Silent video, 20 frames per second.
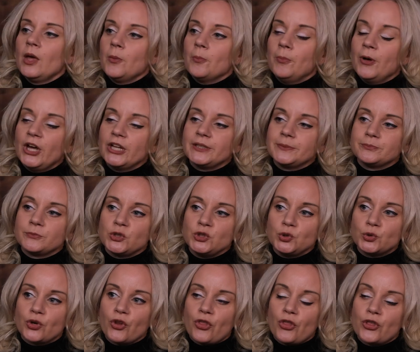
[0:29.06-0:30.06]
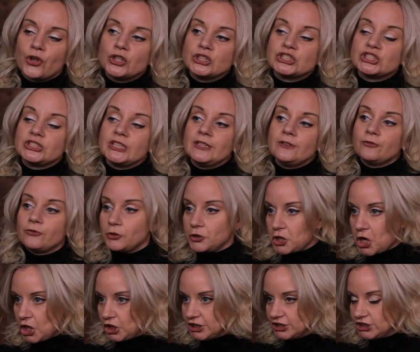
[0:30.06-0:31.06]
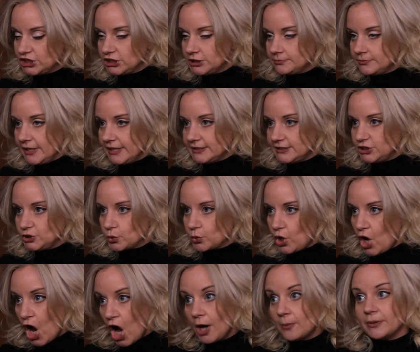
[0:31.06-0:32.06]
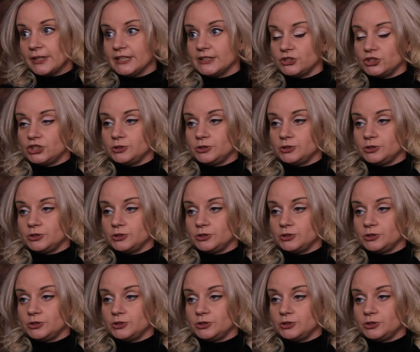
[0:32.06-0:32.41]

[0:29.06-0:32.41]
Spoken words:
But you're thirsting for knowledge. It's your hobby to